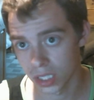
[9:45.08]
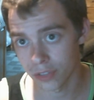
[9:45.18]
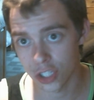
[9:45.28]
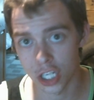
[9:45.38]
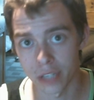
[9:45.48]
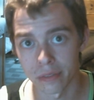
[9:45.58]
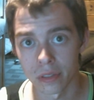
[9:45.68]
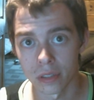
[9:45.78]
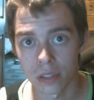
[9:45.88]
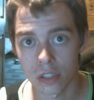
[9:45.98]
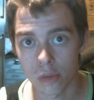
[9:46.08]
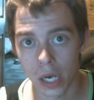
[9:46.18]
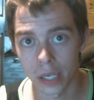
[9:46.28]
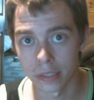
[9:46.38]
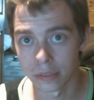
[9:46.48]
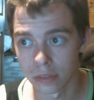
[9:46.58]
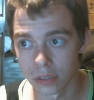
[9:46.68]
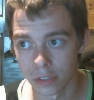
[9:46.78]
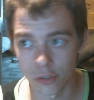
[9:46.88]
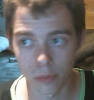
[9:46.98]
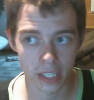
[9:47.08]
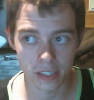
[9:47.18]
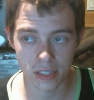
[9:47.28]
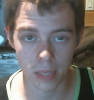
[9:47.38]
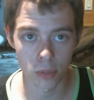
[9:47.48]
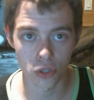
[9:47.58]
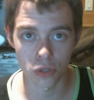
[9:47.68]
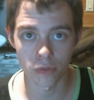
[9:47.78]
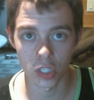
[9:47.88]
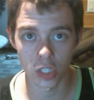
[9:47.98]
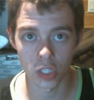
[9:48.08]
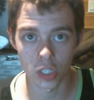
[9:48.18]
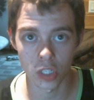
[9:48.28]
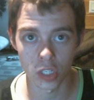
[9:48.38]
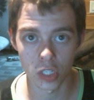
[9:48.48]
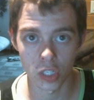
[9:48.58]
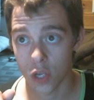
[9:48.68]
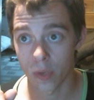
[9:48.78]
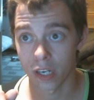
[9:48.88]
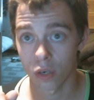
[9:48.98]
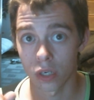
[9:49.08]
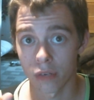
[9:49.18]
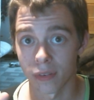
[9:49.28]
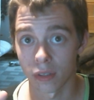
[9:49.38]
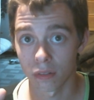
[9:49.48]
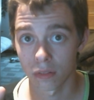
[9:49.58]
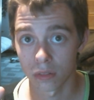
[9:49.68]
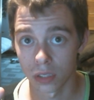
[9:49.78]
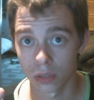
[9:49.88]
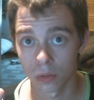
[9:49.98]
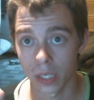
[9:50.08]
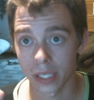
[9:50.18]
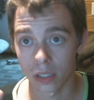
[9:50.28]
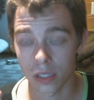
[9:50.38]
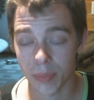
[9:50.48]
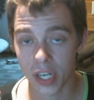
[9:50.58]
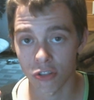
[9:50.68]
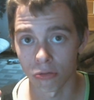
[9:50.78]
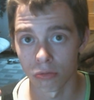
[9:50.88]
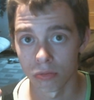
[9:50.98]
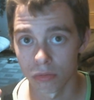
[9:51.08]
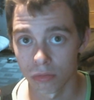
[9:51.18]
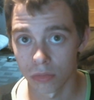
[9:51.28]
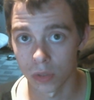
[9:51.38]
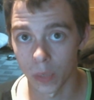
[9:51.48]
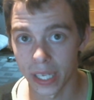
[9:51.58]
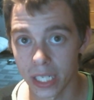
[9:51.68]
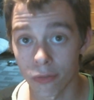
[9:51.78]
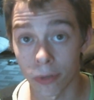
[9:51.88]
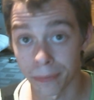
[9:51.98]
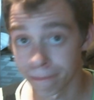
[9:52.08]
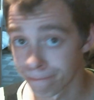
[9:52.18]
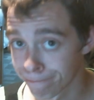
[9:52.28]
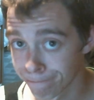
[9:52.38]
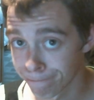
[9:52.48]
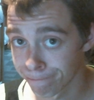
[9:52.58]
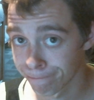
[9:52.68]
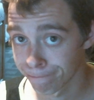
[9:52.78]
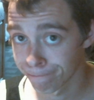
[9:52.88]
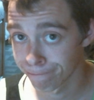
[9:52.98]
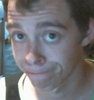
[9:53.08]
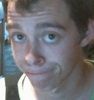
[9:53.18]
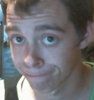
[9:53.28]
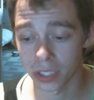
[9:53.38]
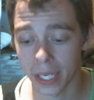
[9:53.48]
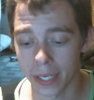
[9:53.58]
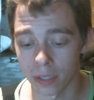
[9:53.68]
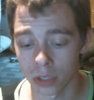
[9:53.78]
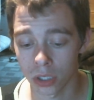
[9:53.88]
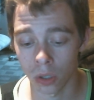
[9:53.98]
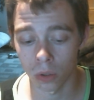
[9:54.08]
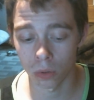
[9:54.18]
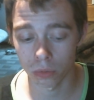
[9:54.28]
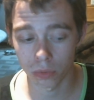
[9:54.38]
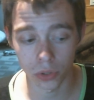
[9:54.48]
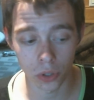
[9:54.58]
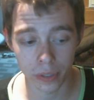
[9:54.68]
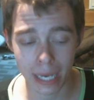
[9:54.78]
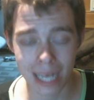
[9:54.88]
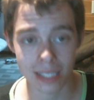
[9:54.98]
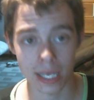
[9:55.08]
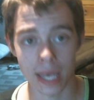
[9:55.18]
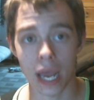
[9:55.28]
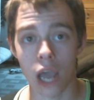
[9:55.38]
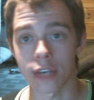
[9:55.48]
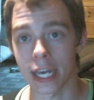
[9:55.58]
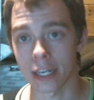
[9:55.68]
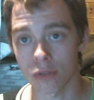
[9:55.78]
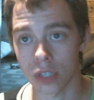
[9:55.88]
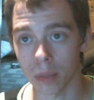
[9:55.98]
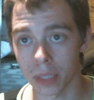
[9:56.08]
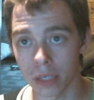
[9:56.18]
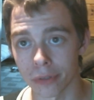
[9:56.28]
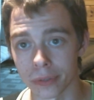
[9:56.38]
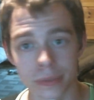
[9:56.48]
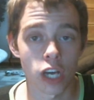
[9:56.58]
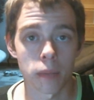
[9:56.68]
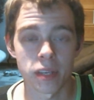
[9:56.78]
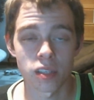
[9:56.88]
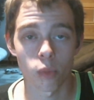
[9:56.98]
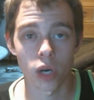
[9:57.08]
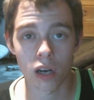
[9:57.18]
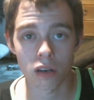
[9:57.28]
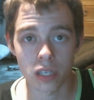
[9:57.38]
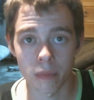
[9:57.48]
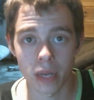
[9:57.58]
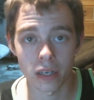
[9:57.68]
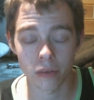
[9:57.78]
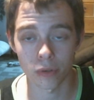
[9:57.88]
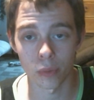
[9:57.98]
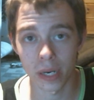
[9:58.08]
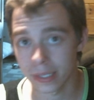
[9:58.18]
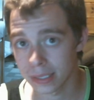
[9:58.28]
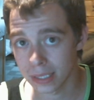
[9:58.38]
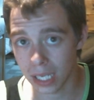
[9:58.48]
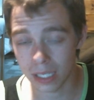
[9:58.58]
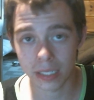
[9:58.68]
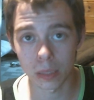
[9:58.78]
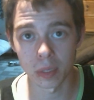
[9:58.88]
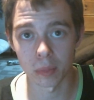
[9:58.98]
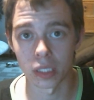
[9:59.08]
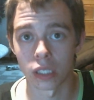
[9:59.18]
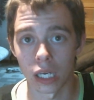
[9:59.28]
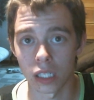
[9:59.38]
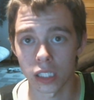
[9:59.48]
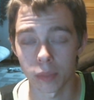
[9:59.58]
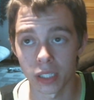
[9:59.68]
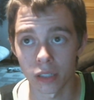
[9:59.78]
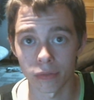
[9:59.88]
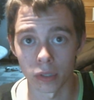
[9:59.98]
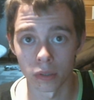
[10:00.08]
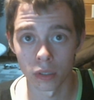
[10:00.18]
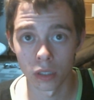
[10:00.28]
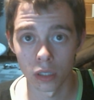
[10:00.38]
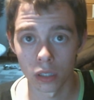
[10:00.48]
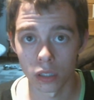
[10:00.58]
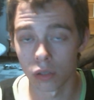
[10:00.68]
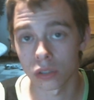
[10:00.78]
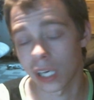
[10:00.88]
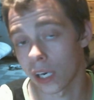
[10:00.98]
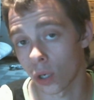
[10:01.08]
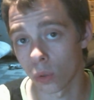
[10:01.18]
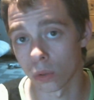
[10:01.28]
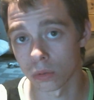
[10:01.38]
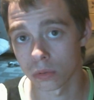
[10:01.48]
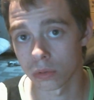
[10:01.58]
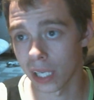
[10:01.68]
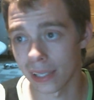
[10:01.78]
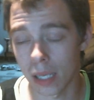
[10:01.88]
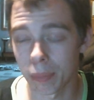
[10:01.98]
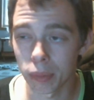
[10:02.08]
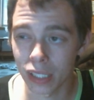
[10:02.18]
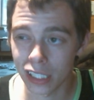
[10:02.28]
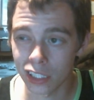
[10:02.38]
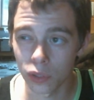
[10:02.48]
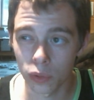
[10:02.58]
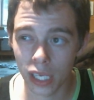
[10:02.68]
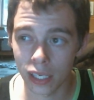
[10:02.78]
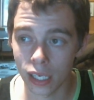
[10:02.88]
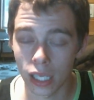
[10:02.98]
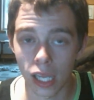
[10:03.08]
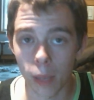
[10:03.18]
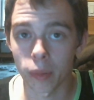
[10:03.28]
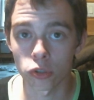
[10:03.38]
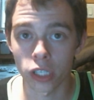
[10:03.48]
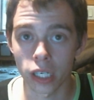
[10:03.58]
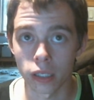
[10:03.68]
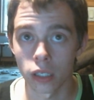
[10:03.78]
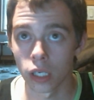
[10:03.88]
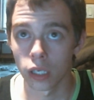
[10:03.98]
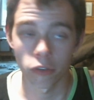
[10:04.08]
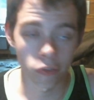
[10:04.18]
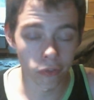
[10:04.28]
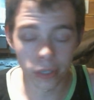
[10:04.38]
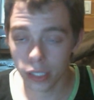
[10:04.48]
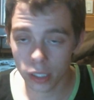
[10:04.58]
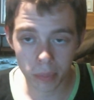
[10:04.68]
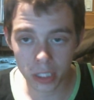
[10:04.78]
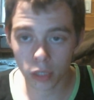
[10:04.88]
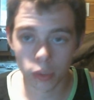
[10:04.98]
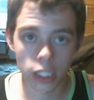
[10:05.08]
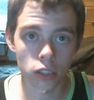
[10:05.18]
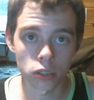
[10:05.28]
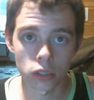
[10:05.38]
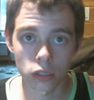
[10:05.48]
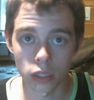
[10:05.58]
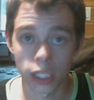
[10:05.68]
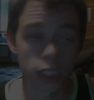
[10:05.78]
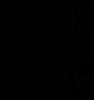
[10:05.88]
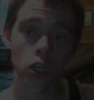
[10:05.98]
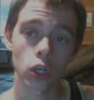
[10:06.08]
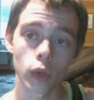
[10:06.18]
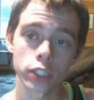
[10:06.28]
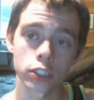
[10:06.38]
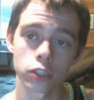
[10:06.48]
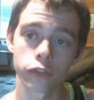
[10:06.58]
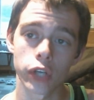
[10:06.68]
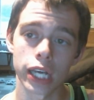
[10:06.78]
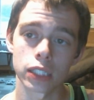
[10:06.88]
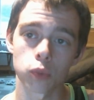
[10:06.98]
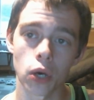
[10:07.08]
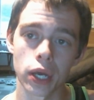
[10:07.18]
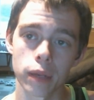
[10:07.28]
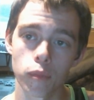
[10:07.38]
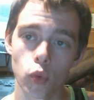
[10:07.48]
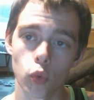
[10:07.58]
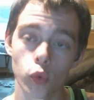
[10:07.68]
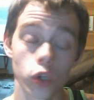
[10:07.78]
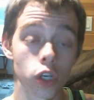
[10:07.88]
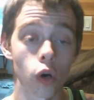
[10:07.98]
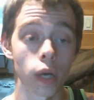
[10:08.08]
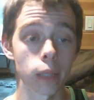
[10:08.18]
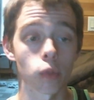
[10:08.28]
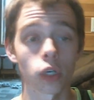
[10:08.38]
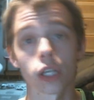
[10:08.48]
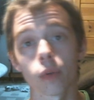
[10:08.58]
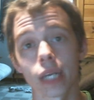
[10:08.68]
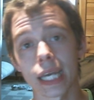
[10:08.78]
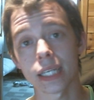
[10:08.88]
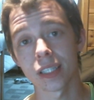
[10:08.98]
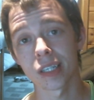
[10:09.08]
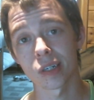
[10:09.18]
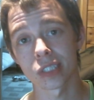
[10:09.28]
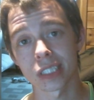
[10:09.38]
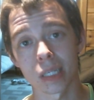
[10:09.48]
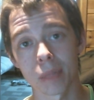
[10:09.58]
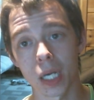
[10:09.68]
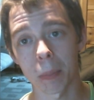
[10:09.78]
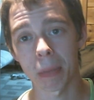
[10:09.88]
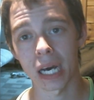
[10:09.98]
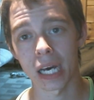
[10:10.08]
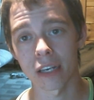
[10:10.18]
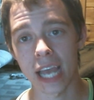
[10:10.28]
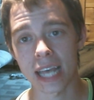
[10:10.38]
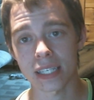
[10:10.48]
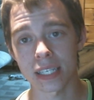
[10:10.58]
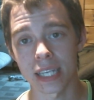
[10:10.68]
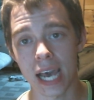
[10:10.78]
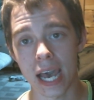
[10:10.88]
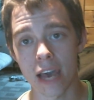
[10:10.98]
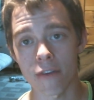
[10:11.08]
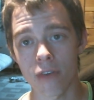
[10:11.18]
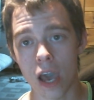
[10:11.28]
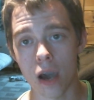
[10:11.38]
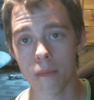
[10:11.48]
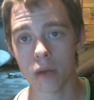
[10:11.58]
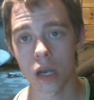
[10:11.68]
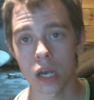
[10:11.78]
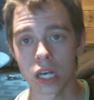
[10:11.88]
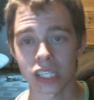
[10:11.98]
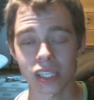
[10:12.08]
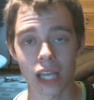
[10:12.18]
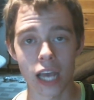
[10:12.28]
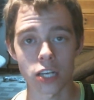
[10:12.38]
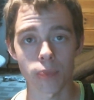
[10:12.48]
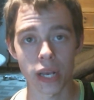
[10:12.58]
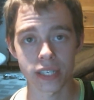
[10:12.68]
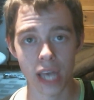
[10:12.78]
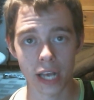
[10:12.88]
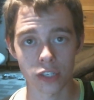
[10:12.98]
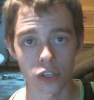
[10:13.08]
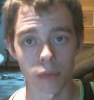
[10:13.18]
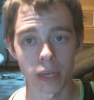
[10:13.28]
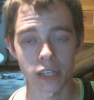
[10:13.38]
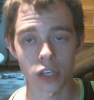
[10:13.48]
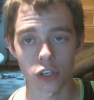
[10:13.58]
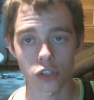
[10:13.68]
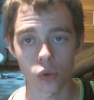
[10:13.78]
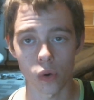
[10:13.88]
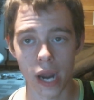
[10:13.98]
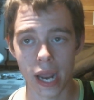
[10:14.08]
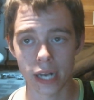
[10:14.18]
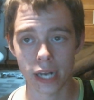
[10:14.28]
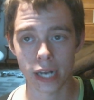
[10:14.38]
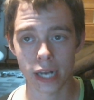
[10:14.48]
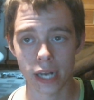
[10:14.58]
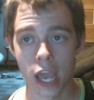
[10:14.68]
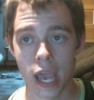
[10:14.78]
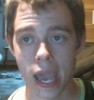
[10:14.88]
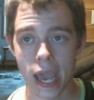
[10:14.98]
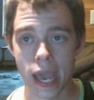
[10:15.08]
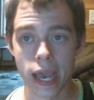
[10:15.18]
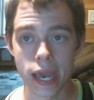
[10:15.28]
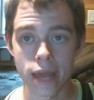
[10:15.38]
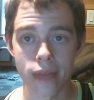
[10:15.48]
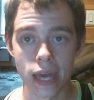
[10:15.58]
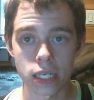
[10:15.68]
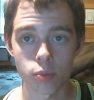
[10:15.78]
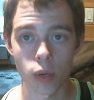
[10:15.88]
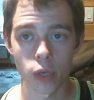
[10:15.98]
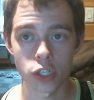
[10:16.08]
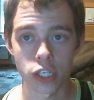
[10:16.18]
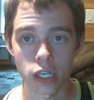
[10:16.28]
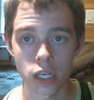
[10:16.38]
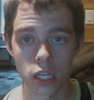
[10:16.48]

give a shit. That's why if you make the same YouTube video as someone else, you ain't no different. You ain't special. You ain't different. Just saying. So, you know, you gotta stand out. You gotta do something different. If I try to be someone else, I'm not different, right? I like to be me. I like to be different. You know, it's kinda cool. Not a lot of people like to do that, lot of people try to fit in and be someone else that's all the questions. If you guys want any, you know, any more Q&A, you know, just hit me up on ask.fm slash BaSsHaXoR, BaSs underscore HaXoR. And that is pretty much